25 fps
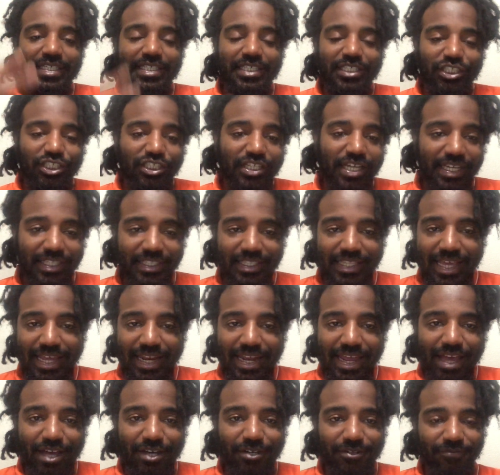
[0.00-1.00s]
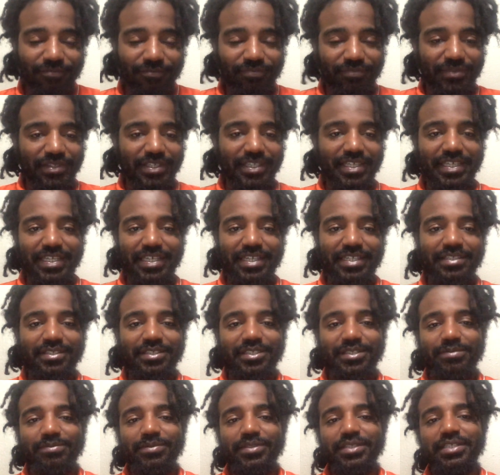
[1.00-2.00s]
check that out. Again,
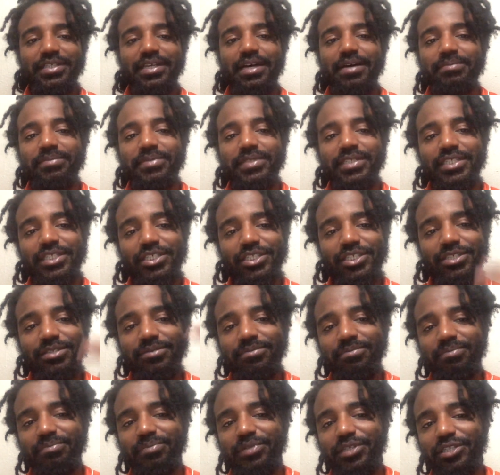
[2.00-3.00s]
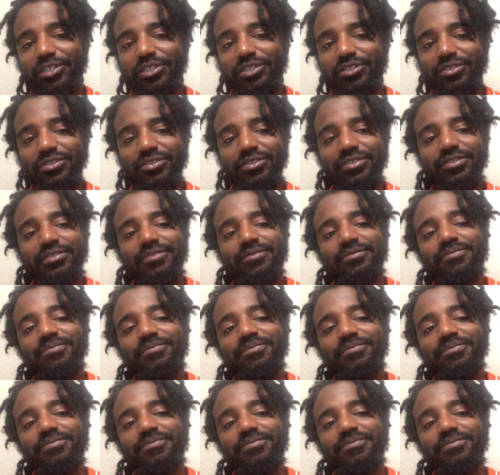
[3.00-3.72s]
this is Mr. Composition. Peace.